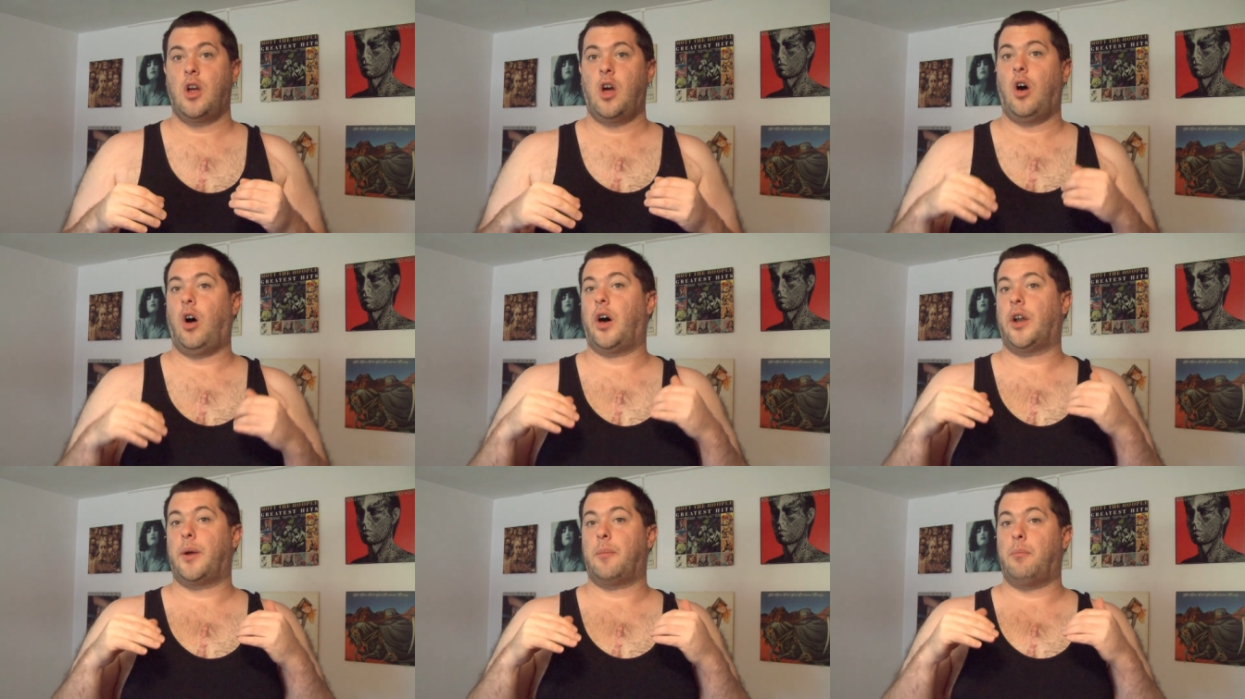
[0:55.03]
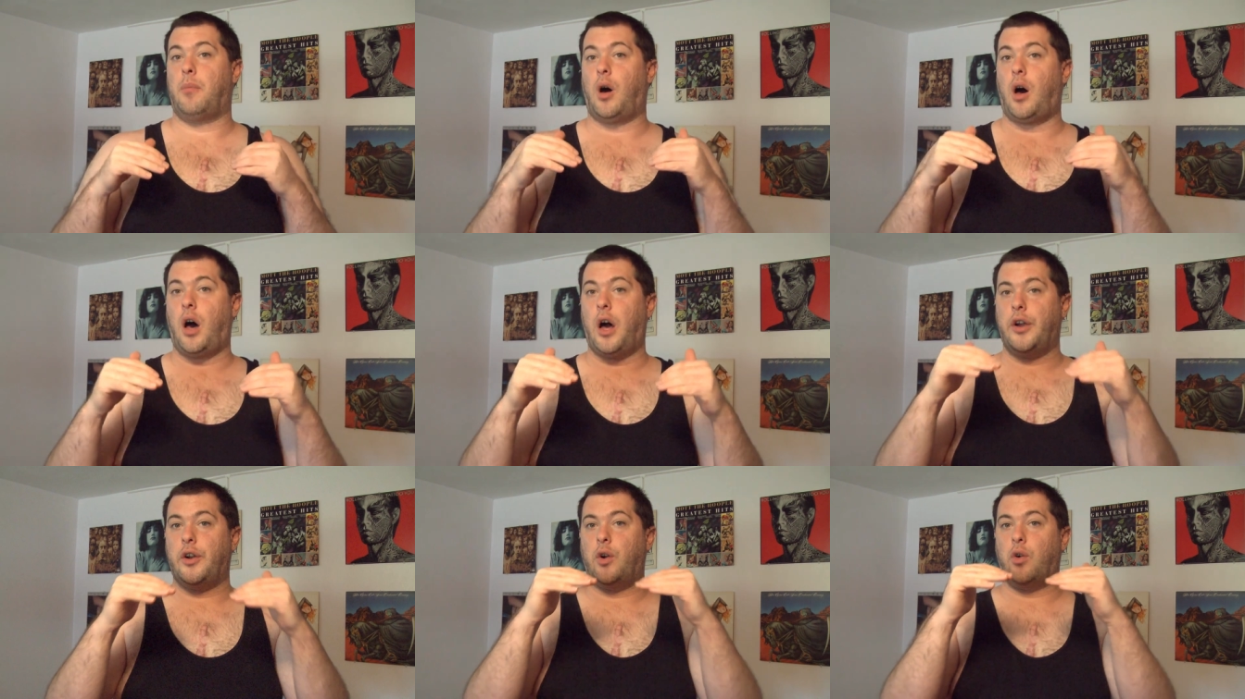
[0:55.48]
on a
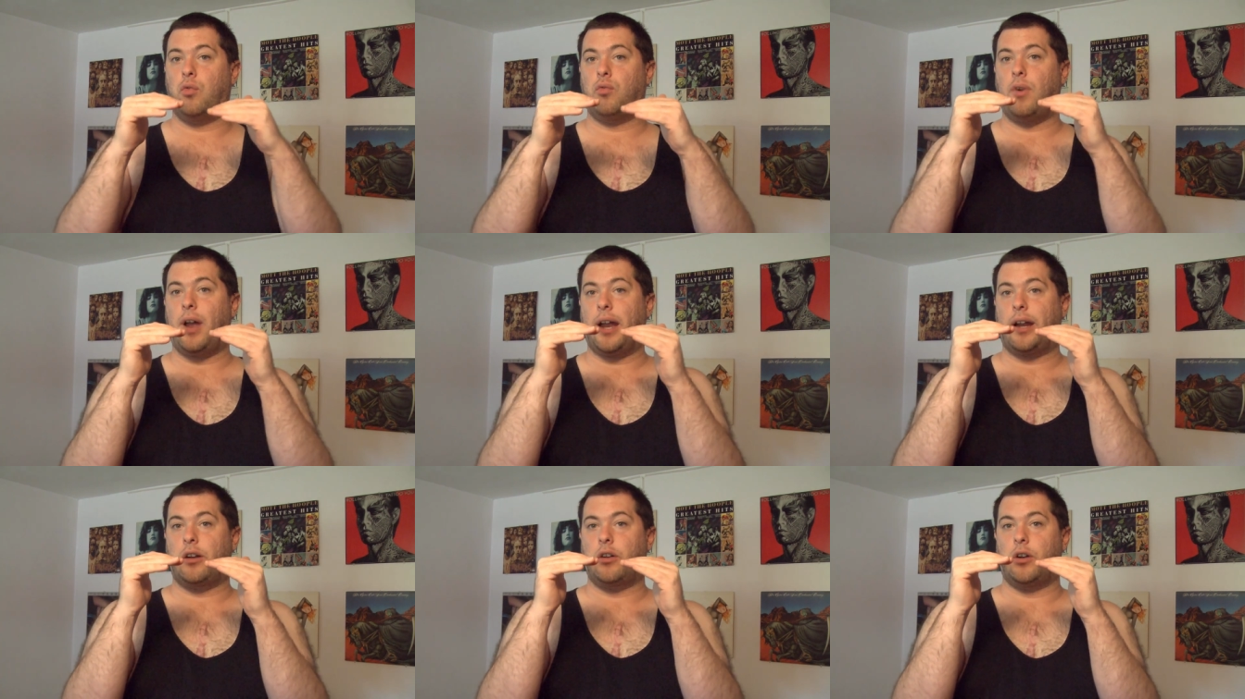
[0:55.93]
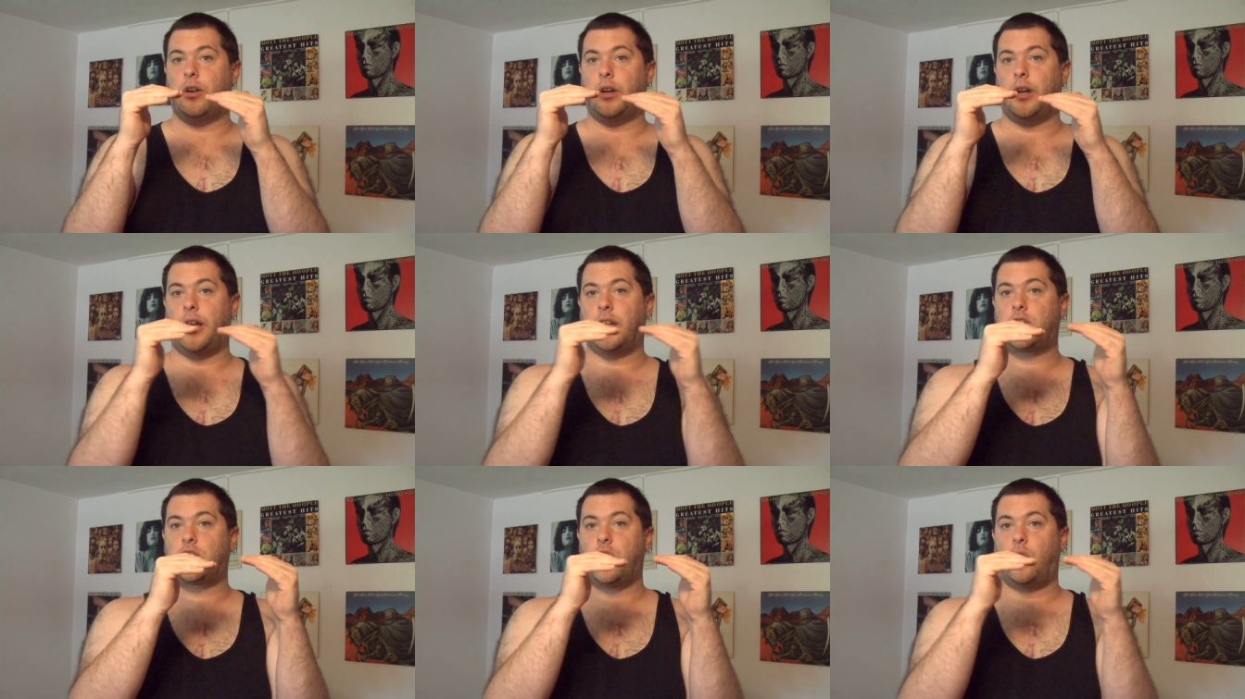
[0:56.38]
mono record,
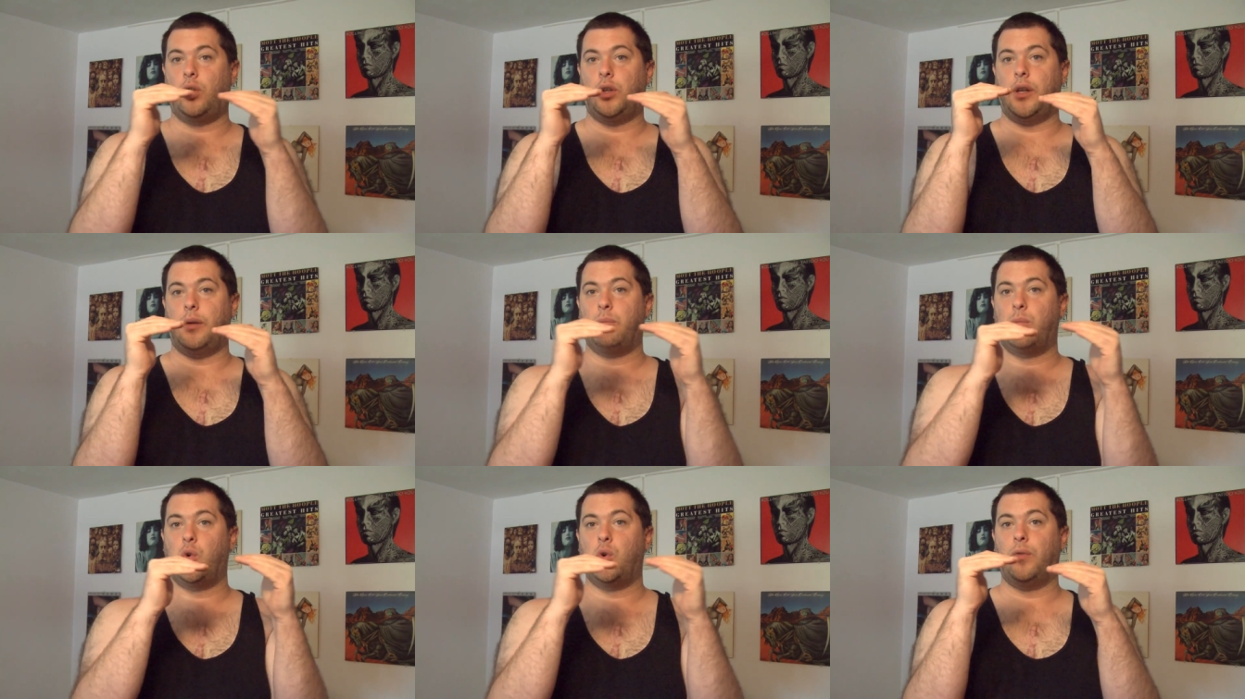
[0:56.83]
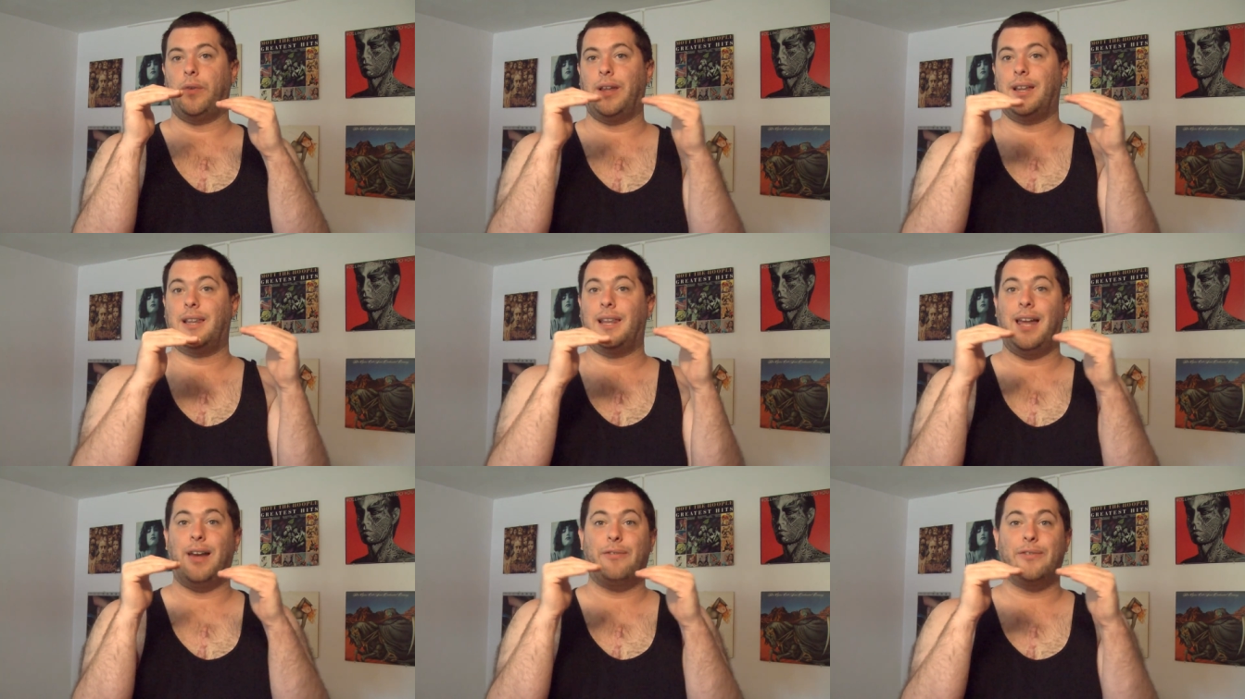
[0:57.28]
it's only
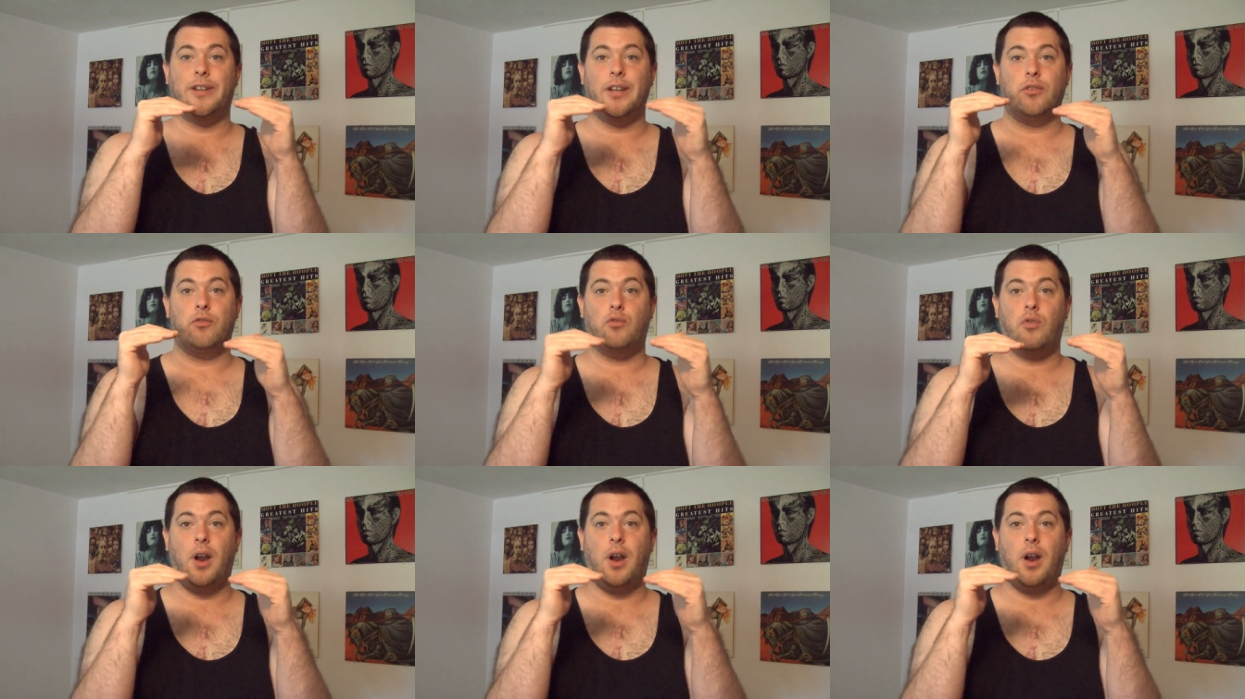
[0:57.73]
moving left and